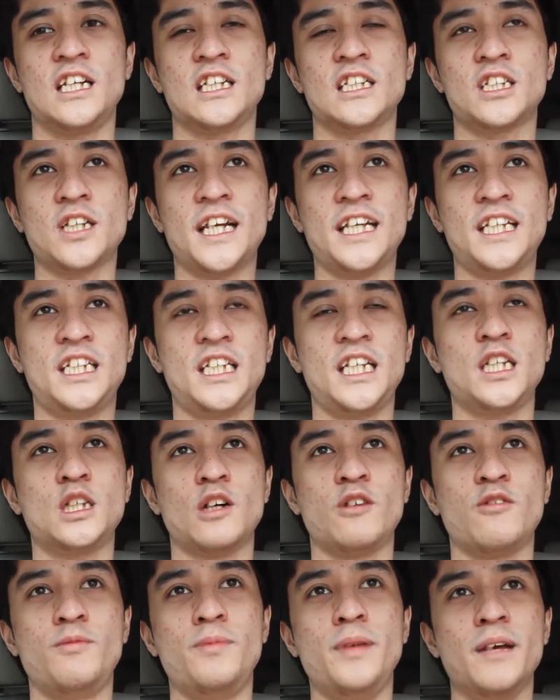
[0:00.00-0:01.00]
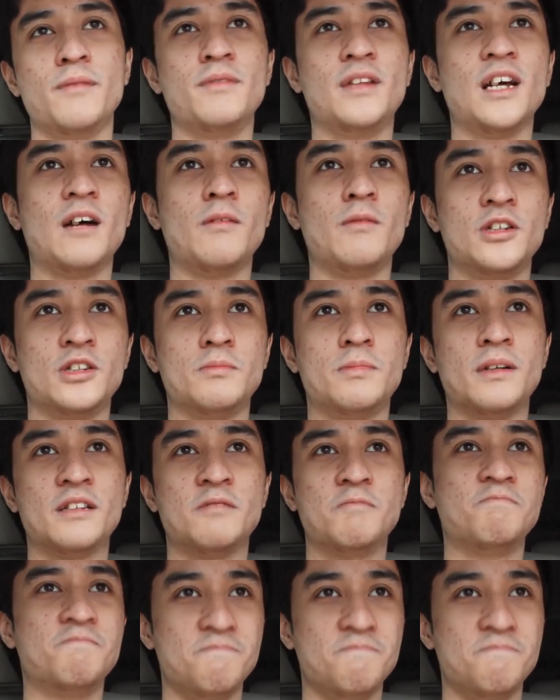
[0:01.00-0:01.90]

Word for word: straight 6 of BMWs, but